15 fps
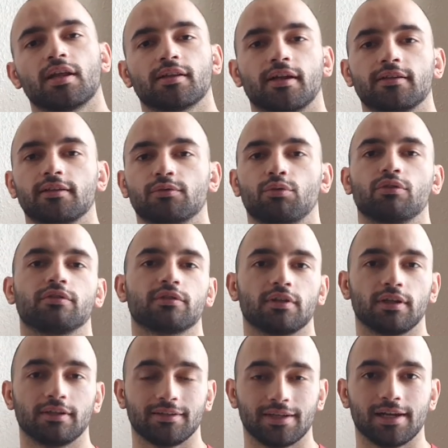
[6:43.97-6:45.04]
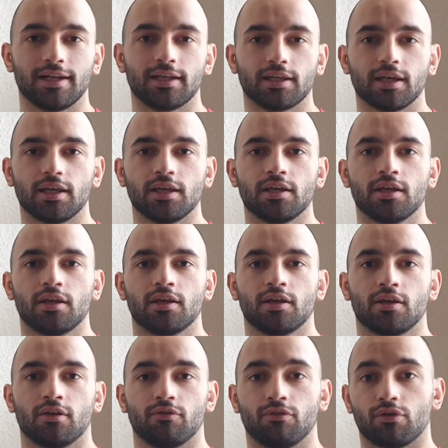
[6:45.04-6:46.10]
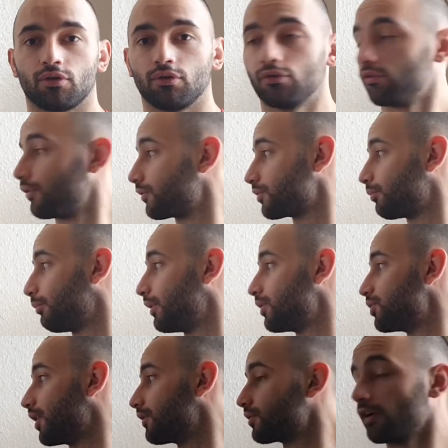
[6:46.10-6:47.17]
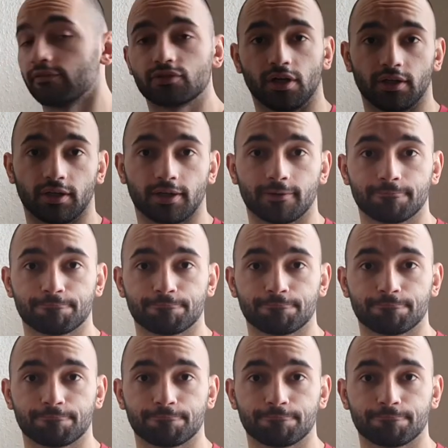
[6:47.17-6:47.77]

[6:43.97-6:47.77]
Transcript: That is what is really key for BJJ strength training.